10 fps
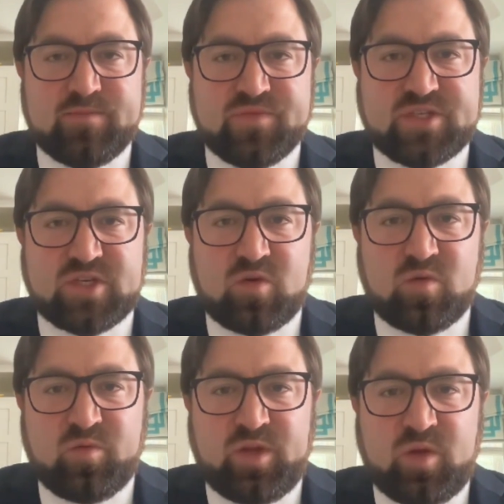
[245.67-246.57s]
And
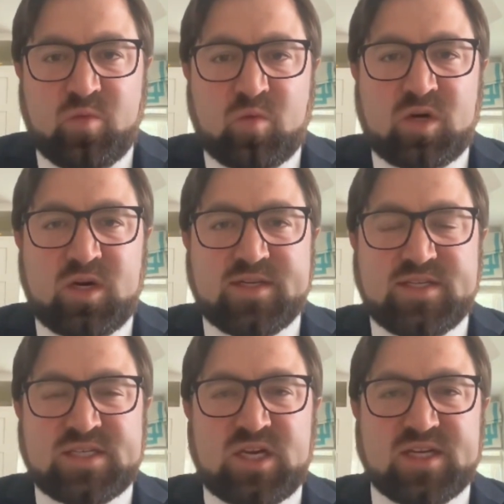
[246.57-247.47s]
so really what we're
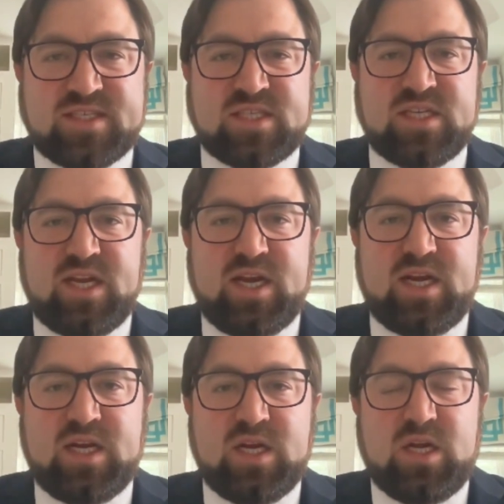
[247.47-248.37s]
going to discuss
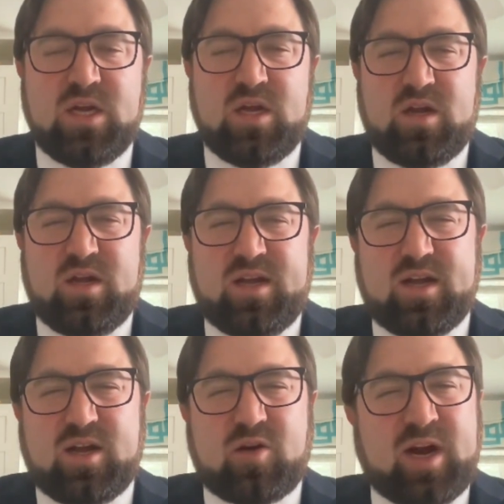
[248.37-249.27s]
today
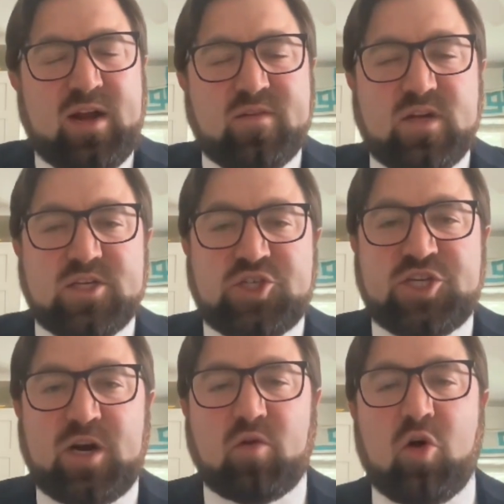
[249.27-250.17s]
are kind of a
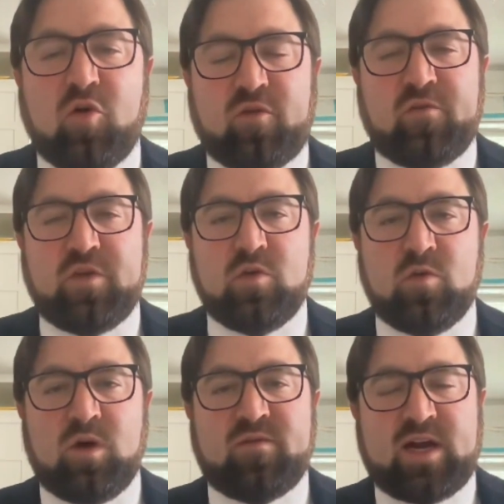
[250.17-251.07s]
general
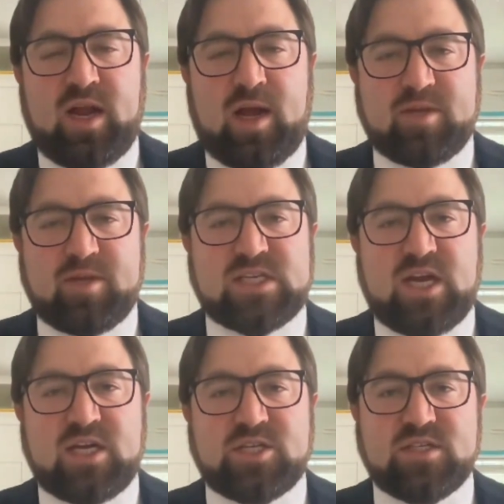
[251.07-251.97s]
overview of economic
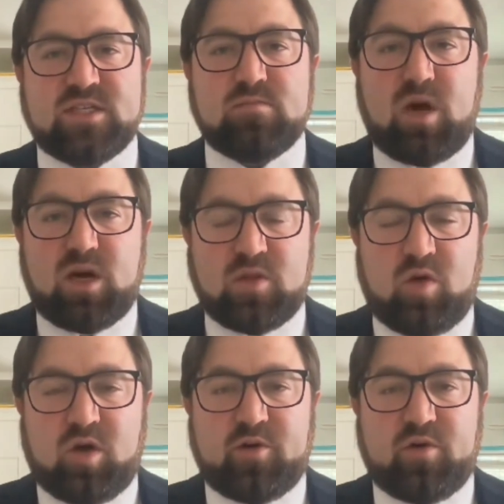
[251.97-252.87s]
sanctions and money
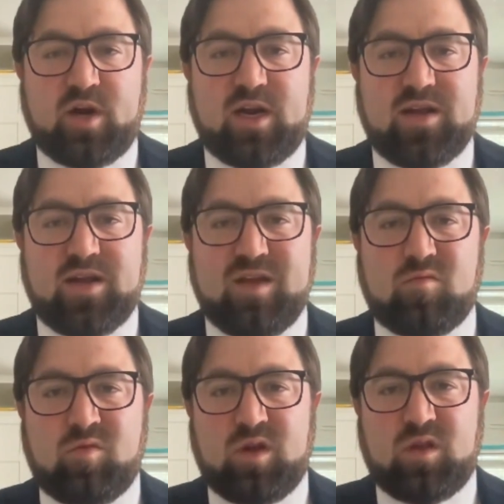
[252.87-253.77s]
laundering, and
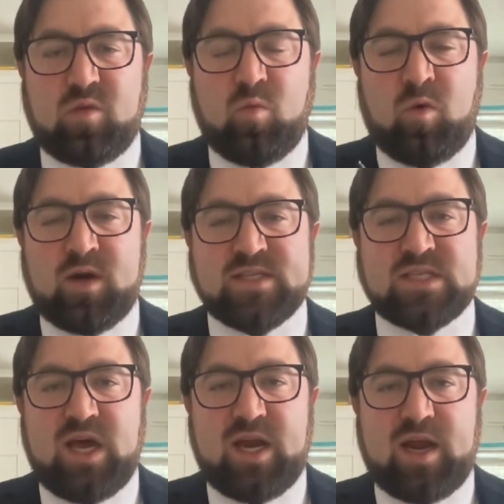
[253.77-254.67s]
then really what
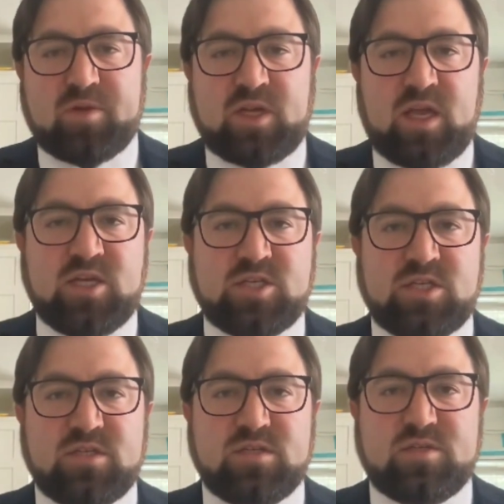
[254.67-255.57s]
is that
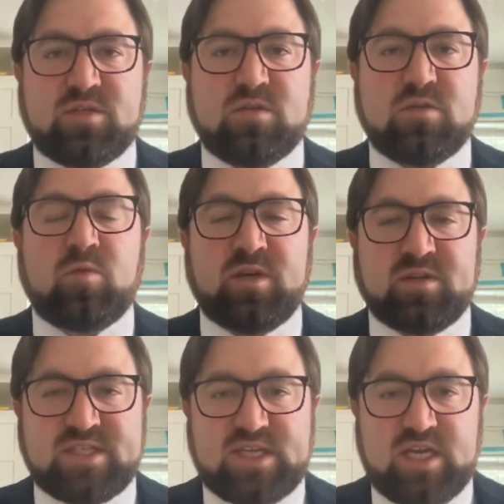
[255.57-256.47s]
application to
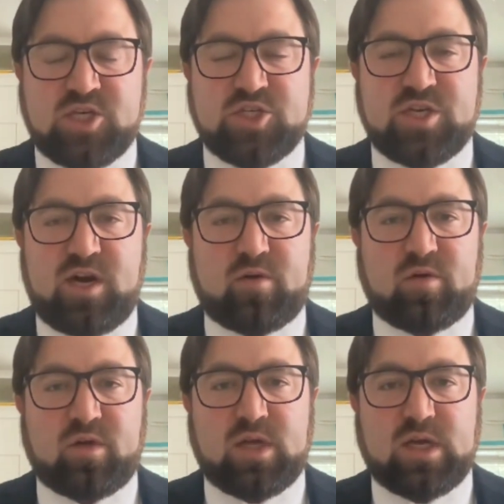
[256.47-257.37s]
real estate in
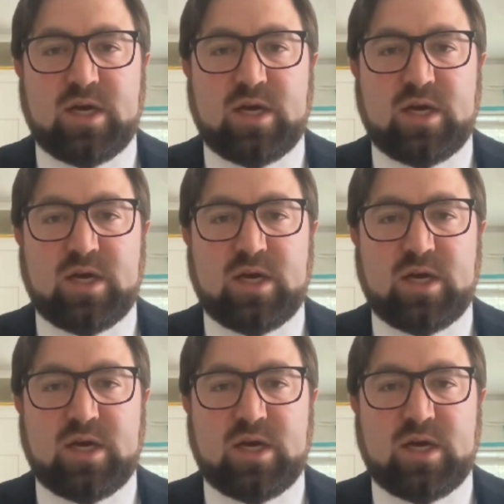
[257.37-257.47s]
general.